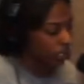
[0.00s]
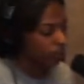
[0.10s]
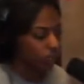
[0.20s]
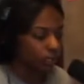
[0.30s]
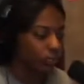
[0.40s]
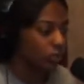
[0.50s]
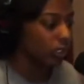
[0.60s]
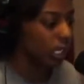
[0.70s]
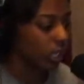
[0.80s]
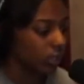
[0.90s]
I'm ready
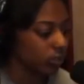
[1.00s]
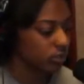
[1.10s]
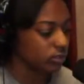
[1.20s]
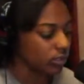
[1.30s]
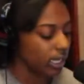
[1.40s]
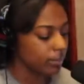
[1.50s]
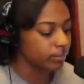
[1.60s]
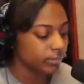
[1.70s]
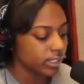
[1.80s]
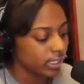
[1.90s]
for it all, dude.
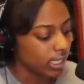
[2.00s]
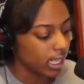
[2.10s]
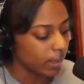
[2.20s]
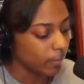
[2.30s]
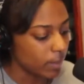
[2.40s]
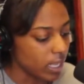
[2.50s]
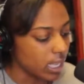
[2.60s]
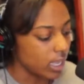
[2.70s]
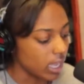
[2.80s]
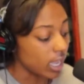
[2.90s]
I
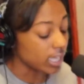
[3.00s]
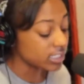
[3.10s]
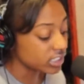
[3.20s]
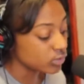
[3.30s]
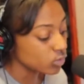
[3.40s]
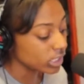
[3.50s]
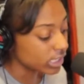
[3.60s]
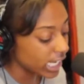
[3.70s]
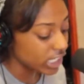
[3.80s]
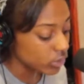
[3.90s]
honestly just want
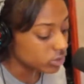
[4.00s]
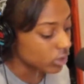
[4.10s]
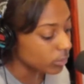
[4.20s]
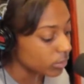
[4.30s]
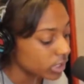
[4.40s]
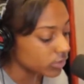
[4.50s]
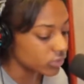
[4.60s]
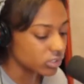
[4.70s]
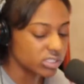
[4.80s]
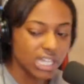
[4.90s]
to thank you so much
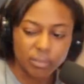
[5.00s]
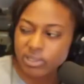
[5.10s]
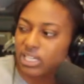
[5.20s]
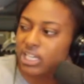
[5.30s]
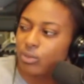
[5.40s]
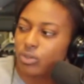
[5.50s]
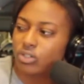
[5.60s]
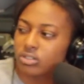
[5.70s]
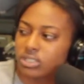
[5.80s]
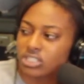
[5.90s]
for stopping in. You
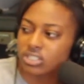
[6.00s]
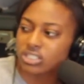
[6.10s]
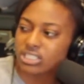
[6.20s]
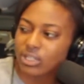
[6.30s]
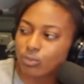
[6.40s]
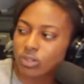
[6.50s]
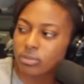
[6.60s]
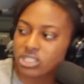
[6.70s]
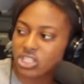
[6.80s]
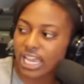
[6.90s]
know what I'm saying? Just sitting with
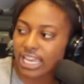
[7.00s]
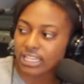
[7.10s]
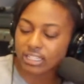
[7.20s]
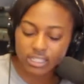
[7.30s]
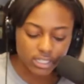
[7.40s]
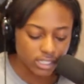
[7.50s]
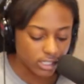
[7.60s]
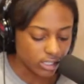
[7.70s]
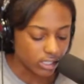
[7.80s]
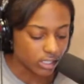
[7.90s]
me, chatting.
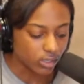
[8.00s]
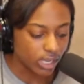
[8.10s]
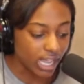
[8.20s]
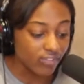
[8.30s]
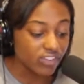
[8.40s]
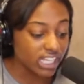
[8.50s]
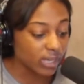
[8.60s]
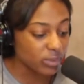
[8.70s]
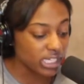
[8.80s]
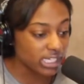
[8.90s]
I feel
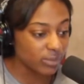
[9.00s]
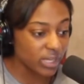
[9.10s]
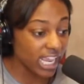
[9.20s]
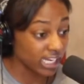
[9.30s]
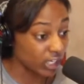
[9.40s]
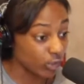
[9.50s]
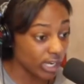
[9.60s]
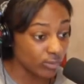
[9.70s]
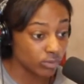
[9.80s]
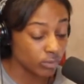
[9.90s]
like we had a
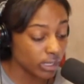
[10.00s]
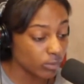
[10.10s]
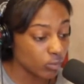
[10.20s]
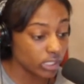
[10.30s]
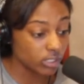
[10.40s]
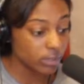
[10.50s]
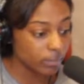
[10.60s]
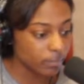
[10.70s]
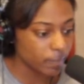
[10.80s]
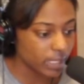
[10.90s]
great one, man. We went
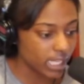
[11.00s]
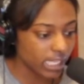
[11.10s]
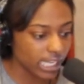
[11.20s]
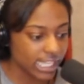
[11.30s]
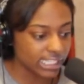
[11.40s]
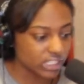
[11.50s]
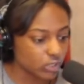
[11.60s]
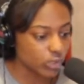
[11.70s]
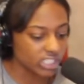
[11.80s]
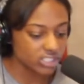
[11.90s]
up, got these
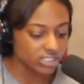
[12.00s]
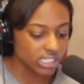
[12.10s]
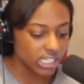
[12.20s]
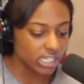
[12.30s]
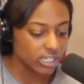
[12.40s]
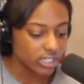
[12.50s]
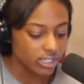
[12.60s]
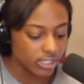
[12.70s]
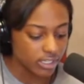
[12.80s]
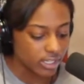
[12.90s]
questions in.
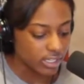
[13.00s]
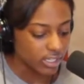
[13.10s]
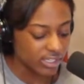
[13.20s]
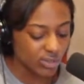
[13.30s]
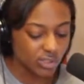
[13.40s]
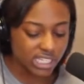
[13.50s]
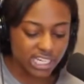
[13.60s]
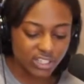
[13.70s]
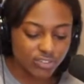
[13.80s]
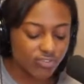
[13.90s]
You
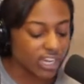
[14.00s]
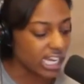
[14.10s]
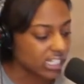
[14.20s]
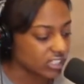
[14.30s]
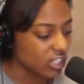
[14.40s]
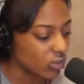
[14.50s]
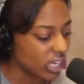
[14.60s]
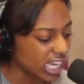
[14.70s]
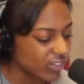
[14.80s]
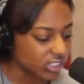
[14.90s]
letting your fans
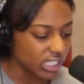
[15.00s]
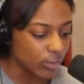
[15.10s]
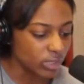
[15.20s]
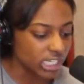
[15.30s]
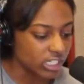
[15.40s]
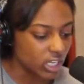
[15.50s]
know everything we need to